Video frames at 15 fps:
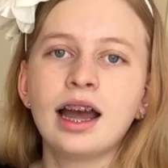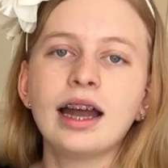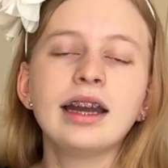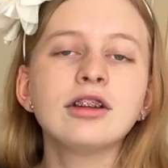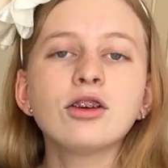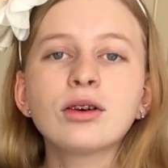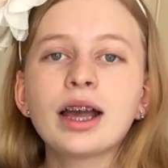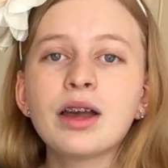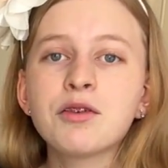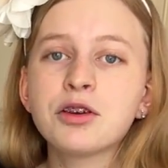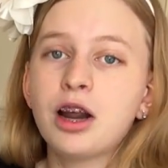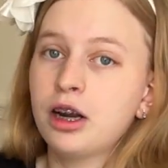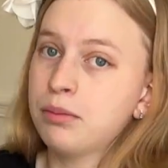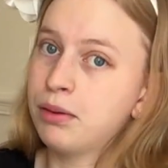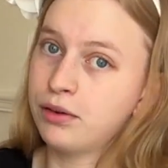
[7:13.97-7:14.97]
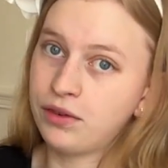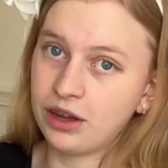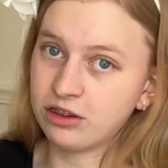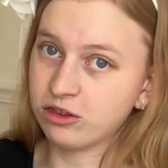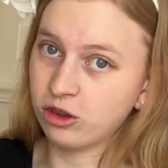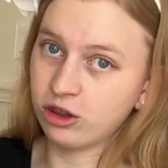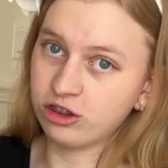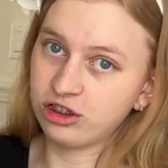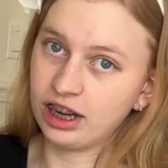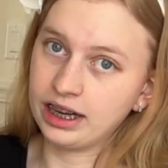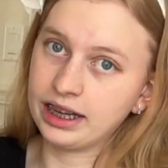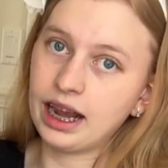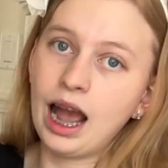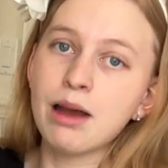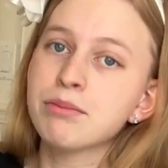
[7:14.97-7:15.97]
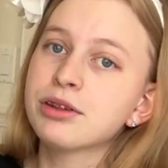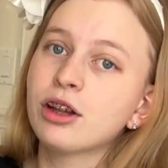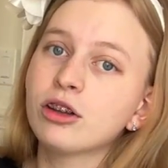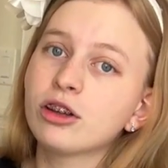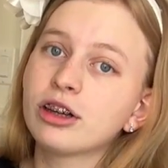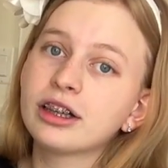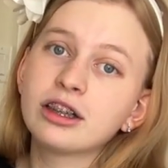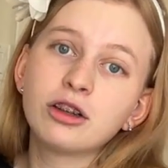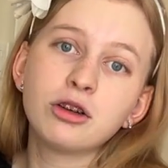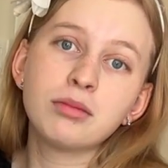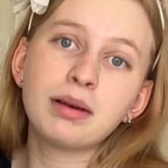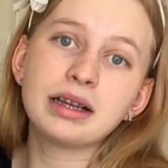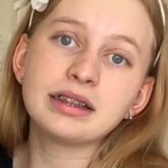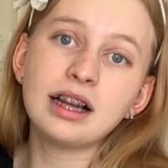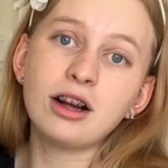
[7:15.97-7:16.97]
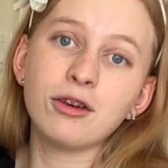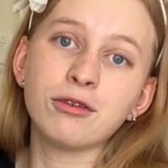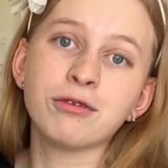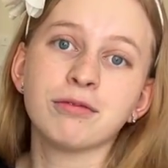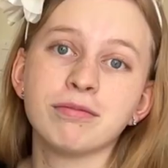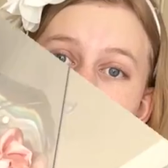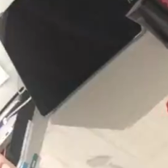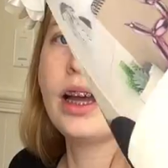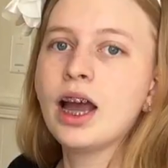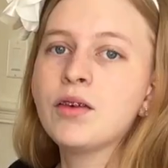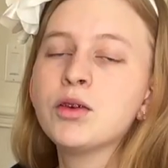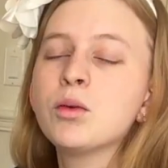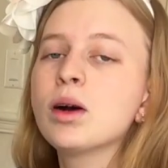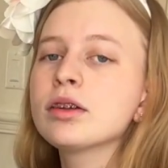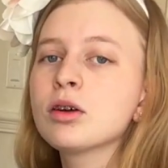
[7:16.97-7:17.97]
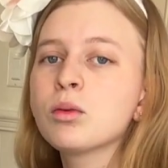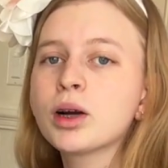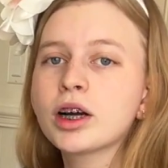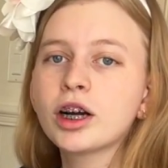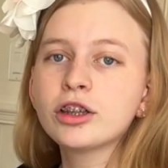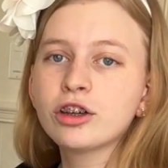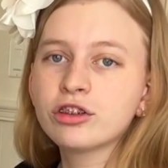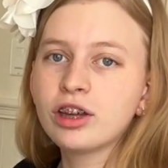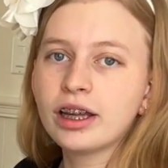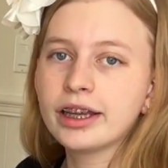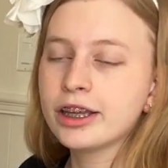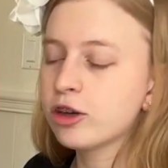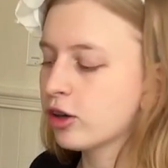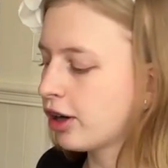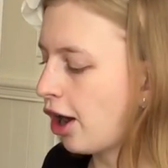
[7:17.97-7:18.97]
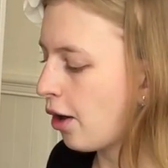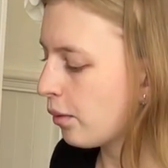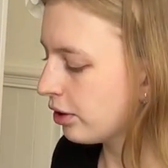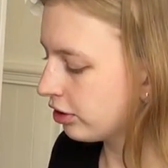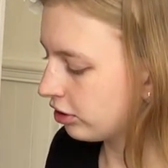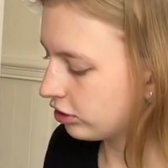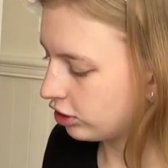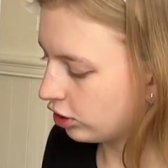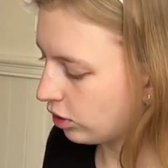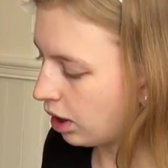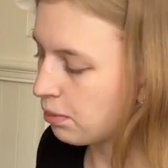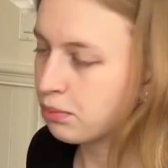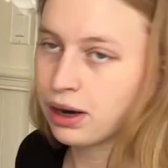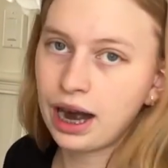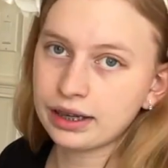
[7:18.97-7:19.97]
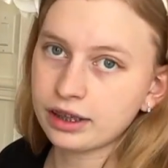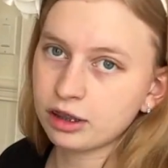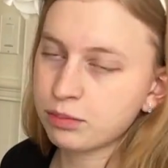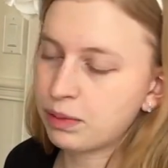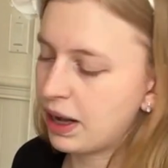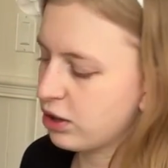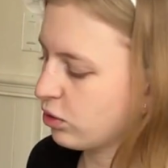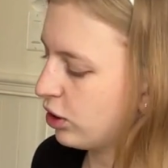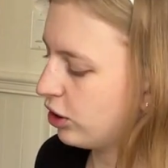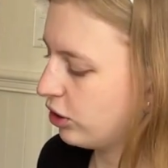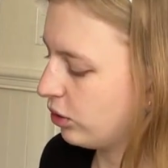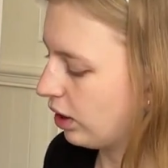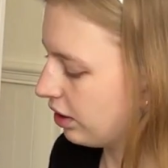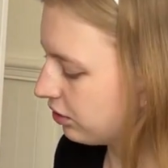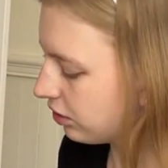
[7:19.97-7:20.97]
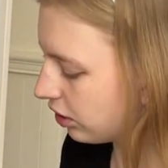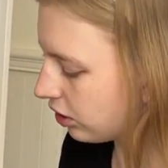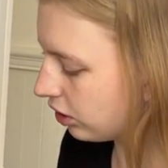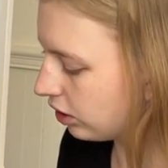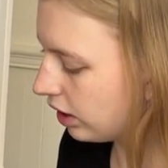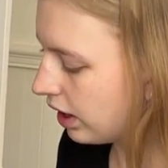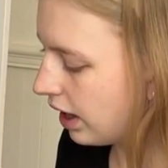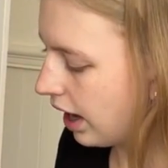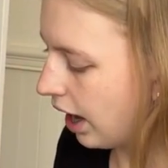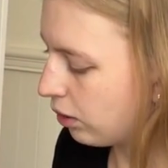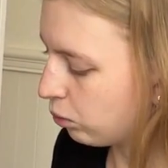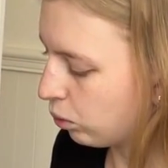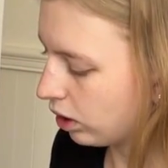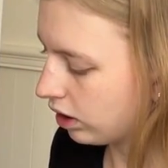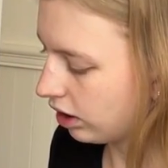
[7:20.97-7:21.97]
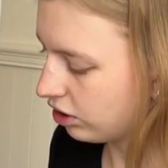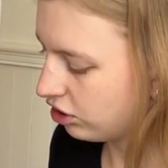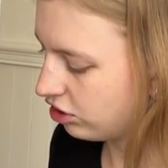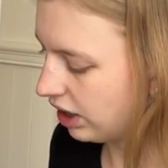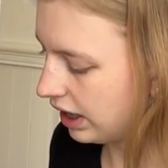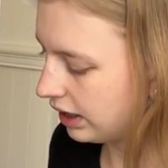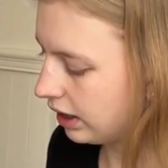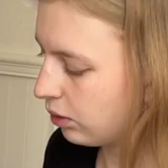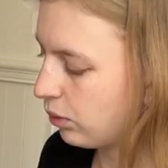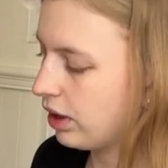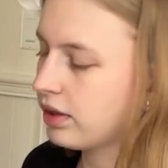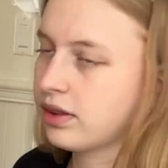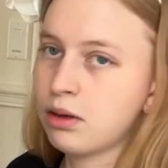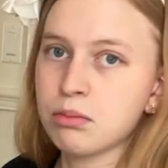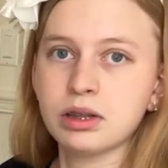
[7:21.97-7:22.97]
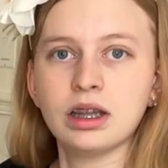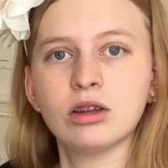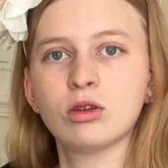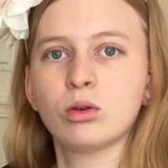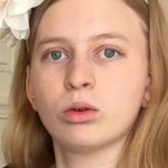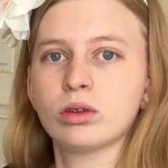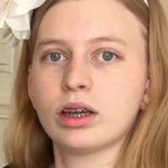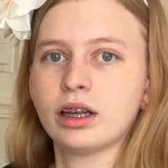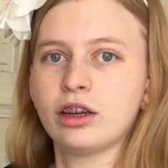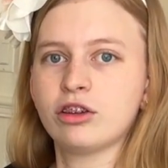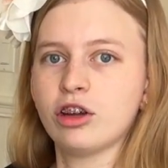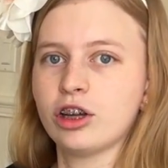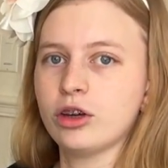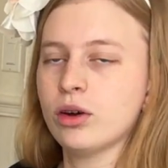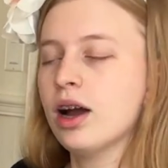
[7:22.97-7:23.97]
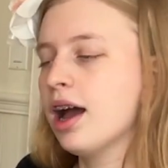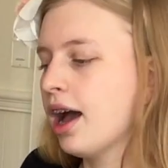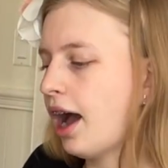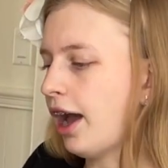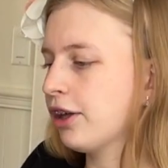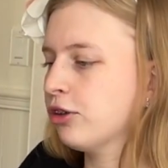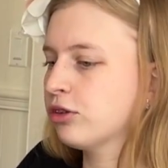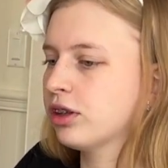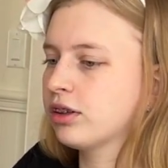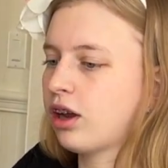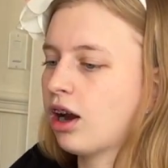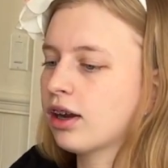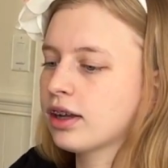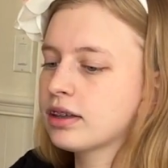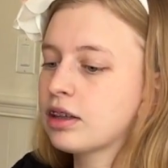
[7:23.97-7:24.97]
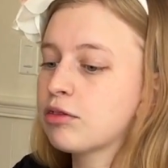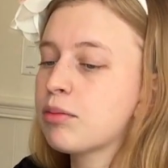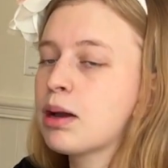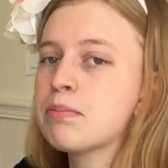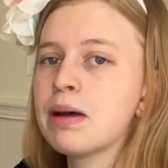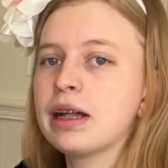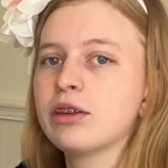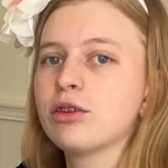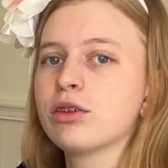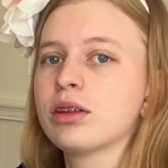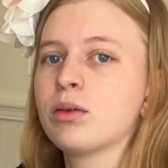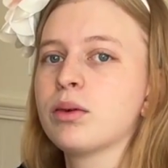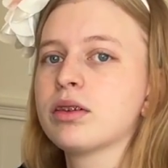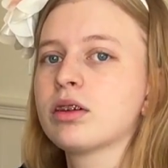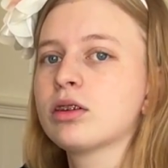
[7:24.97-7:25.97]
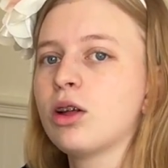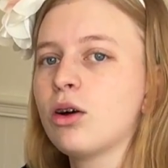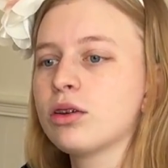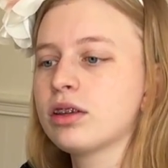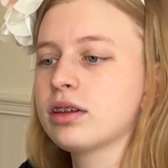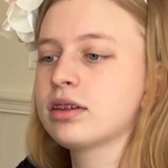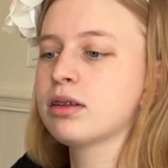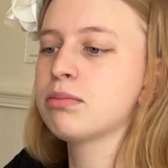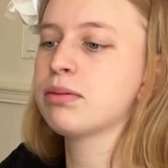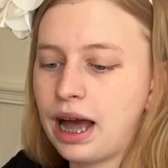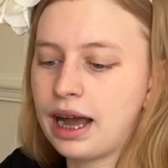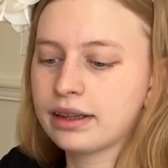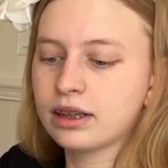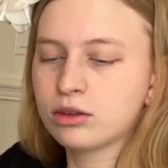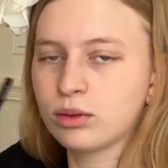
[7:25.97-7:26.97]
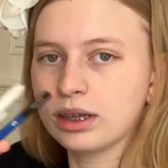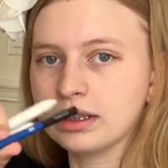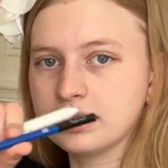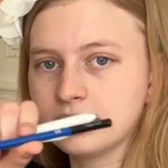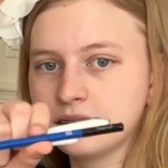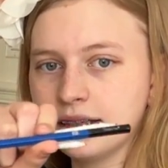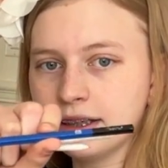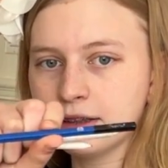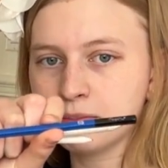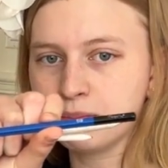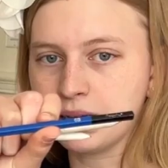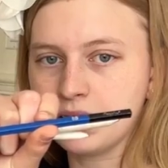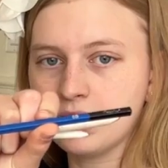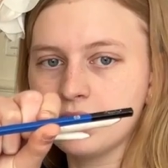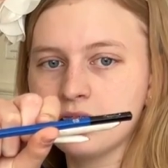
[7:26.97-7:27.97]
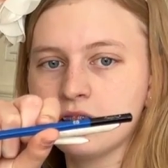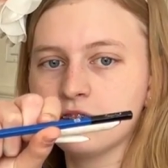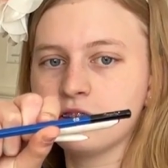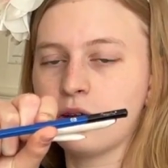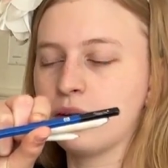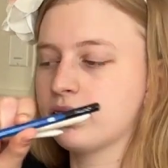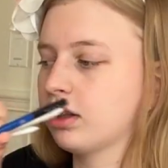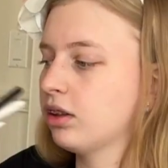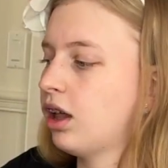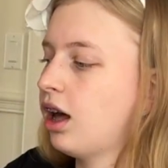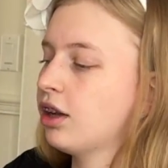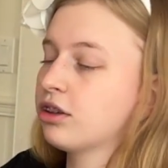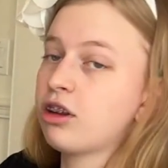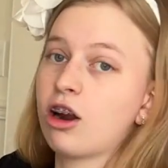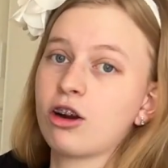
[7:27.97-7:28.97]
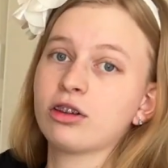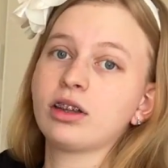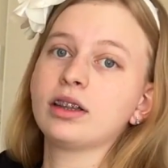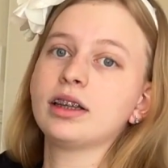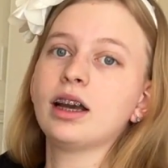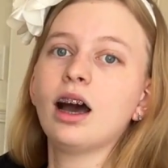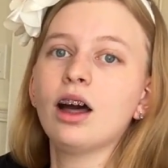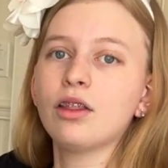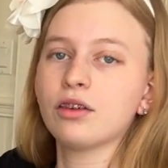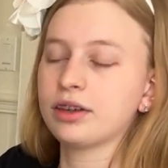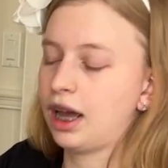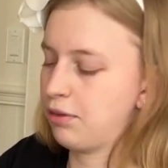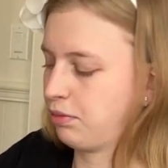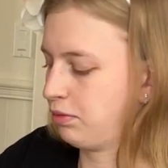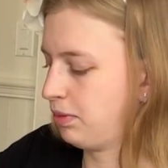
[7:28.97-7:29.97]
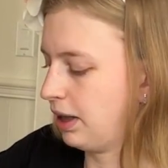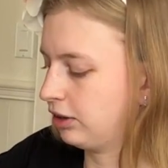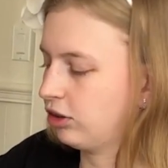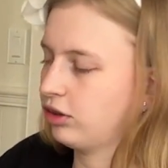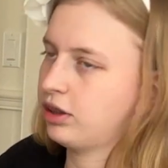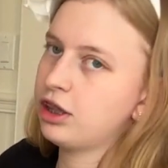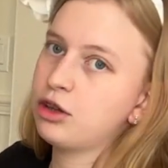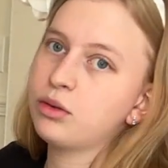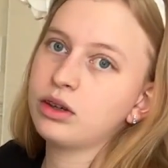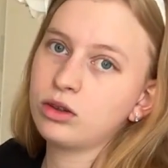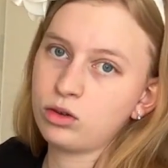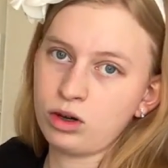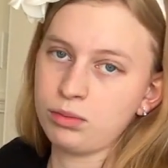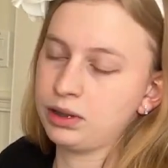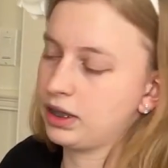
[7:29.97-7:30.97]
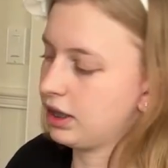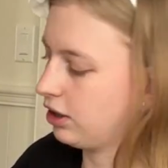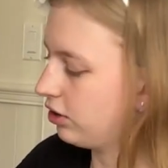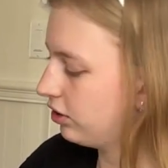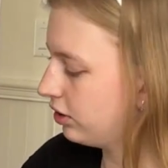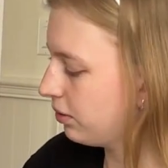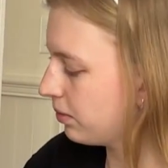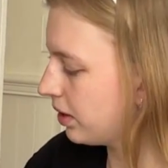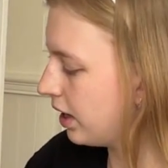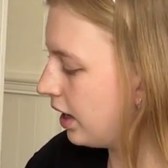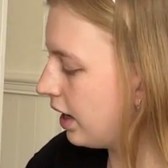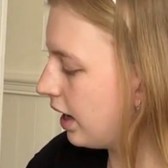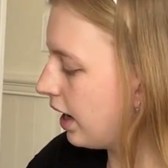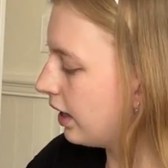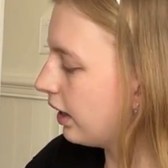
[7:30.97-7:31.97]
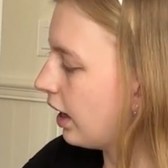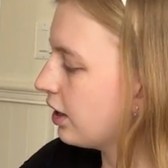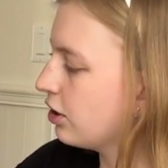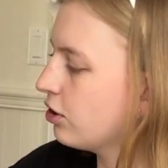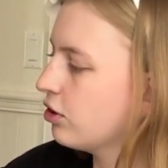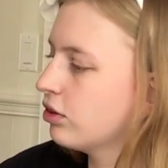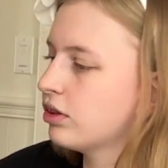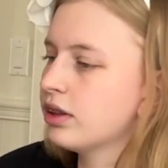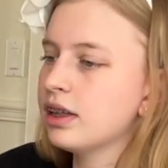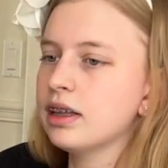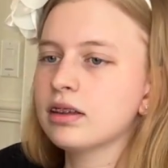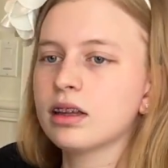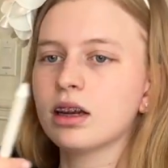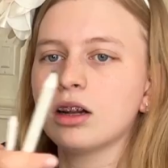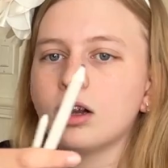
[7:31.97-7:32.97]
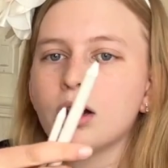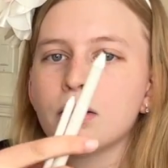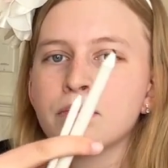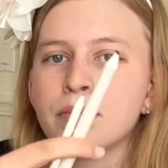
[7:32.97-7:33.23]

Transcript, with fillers: And it's okay if you're not a professional at shading, I'm still learning to do it myself. If you want to work on your shading, you can always just do a practice page where you do a circle and work on shading with some of these tools I'm going to show you. I used the darkest of my pencils that was closest to black. This one is 6B, so it's a lot darker than the other type of pencils that you would normally use. And I used these little